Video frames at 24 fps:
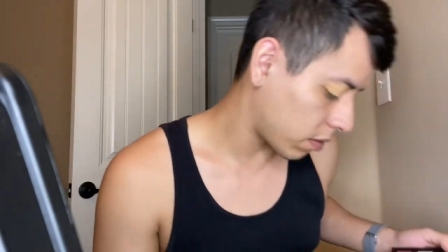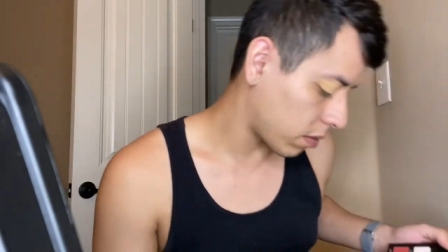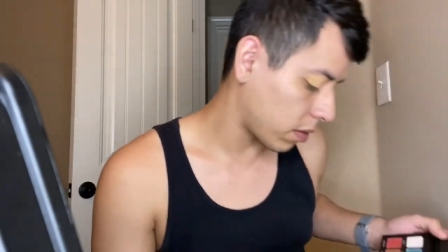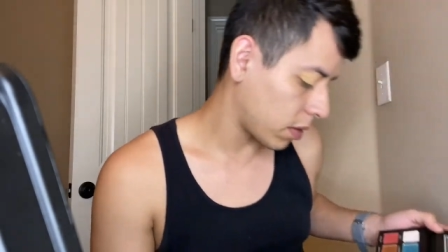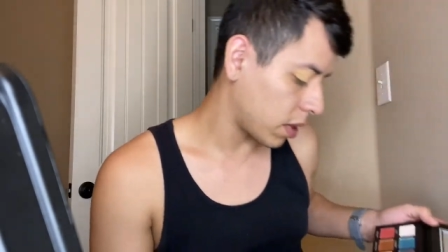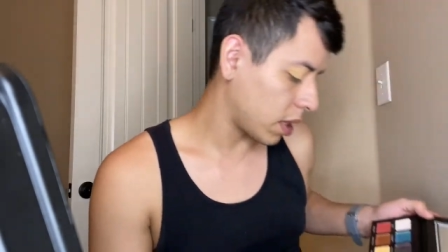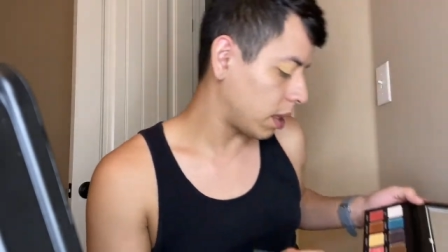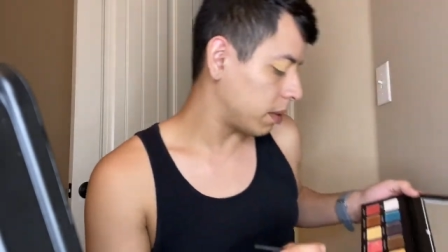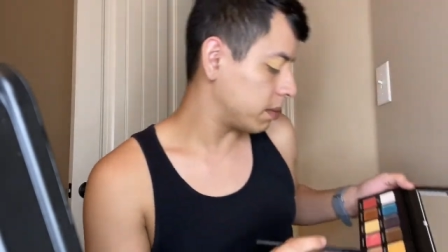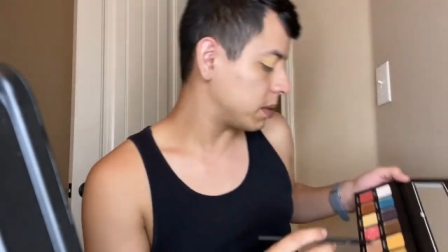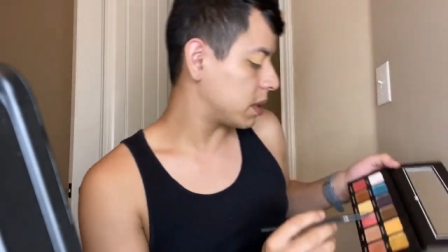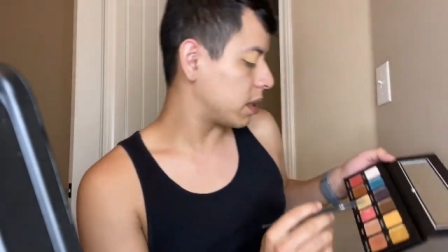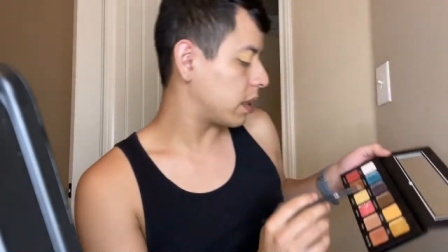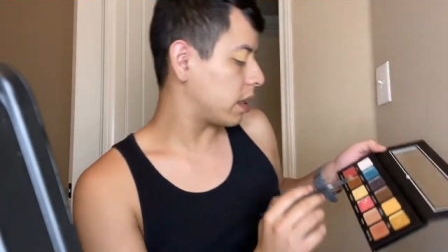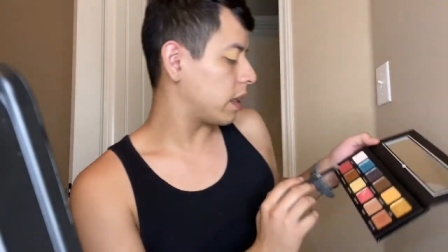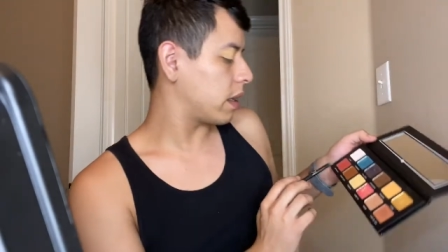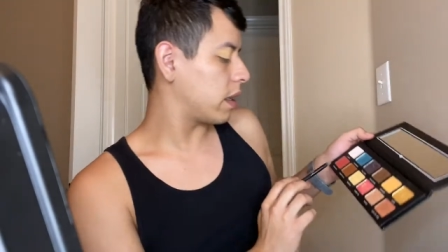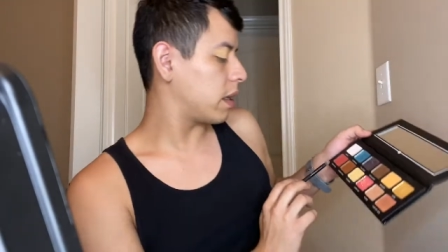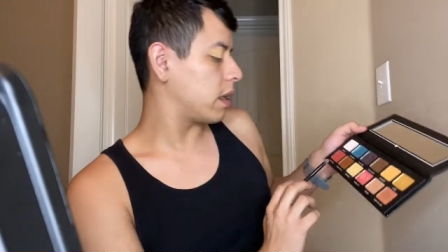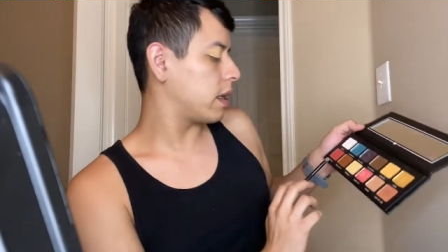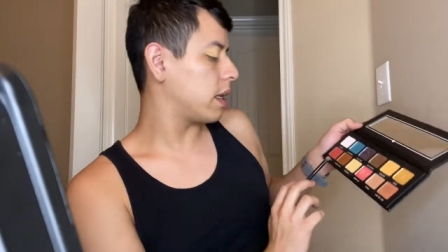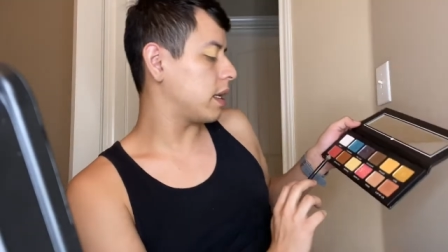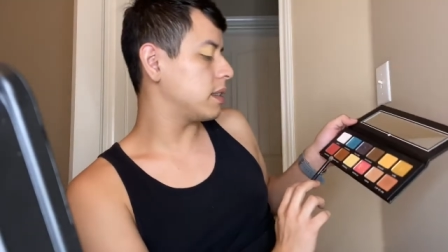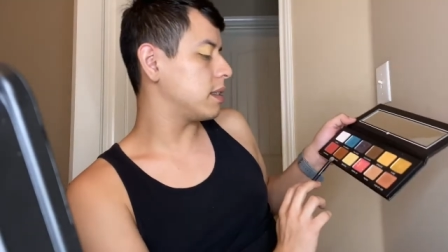I'm sorry,
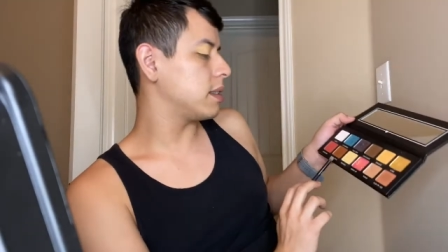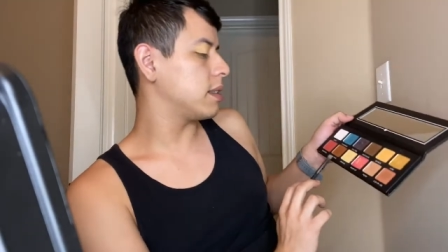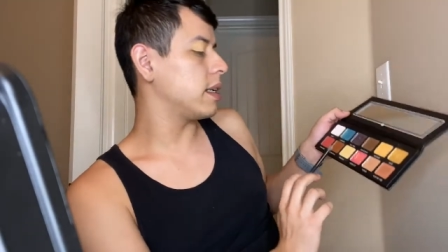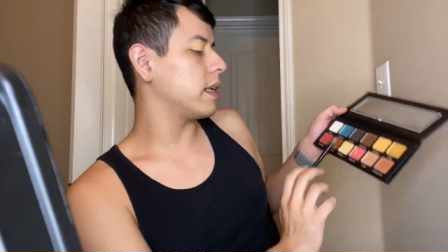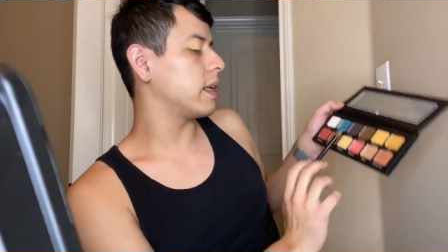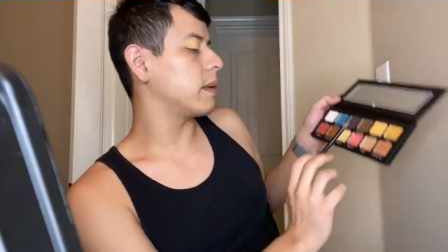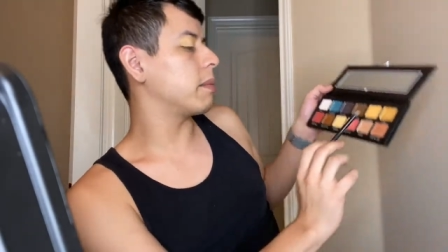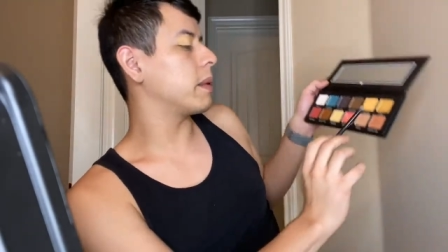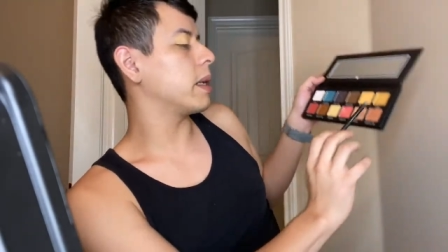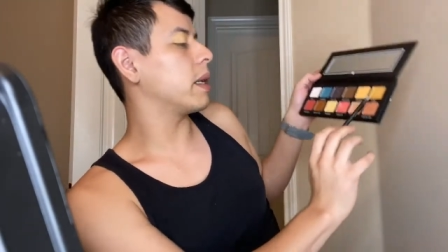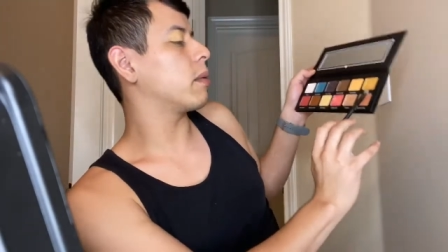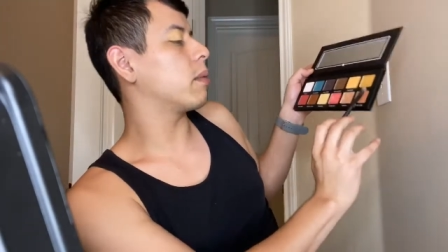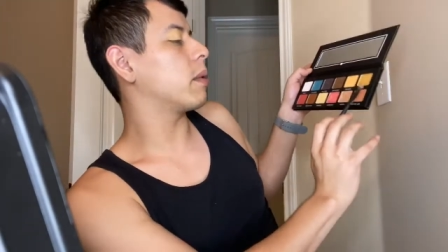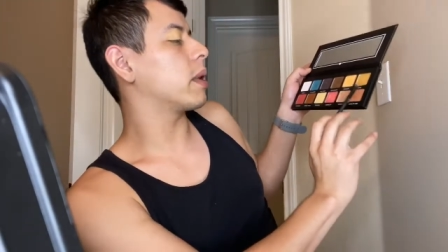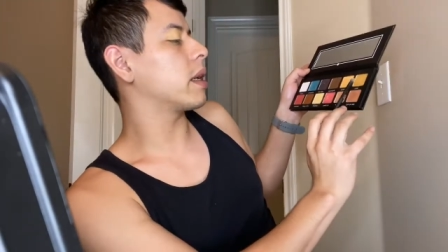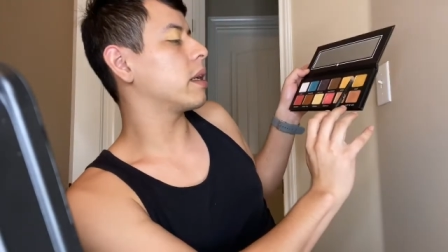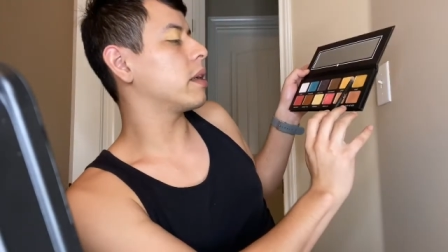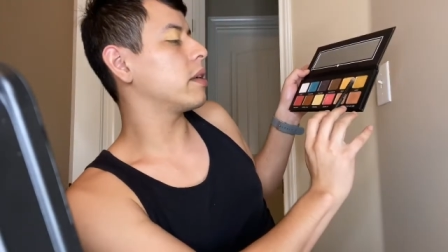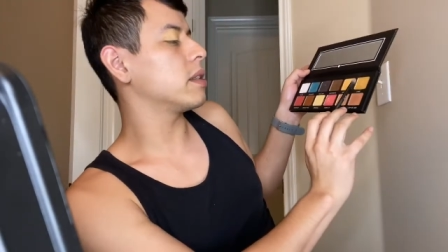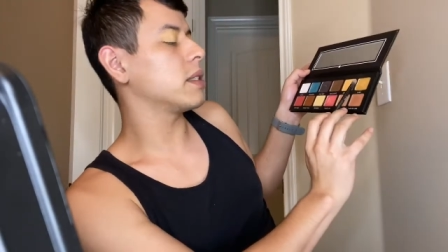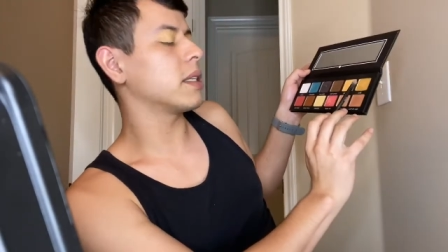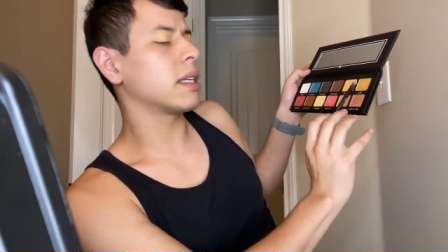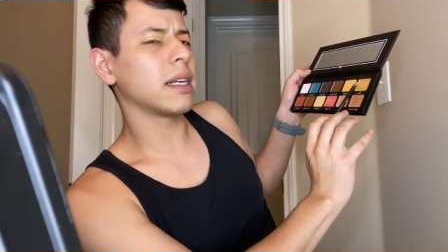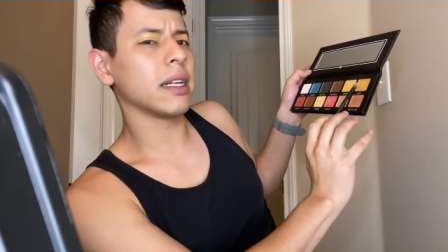not Sneak Peek. We're gonna
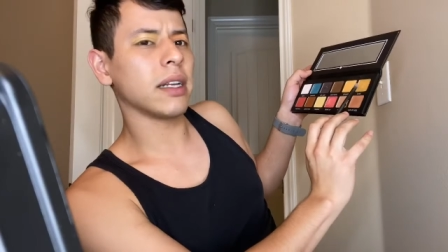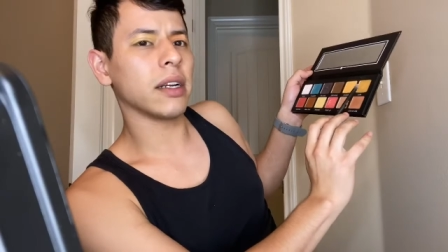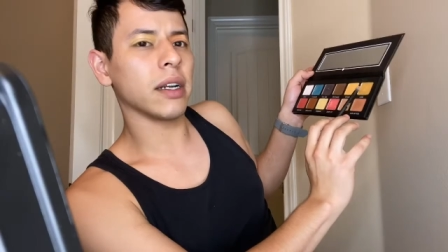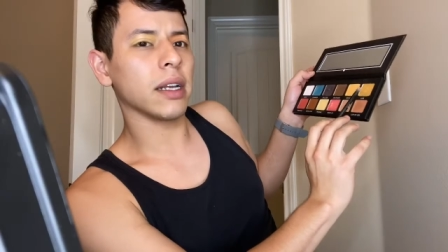use the color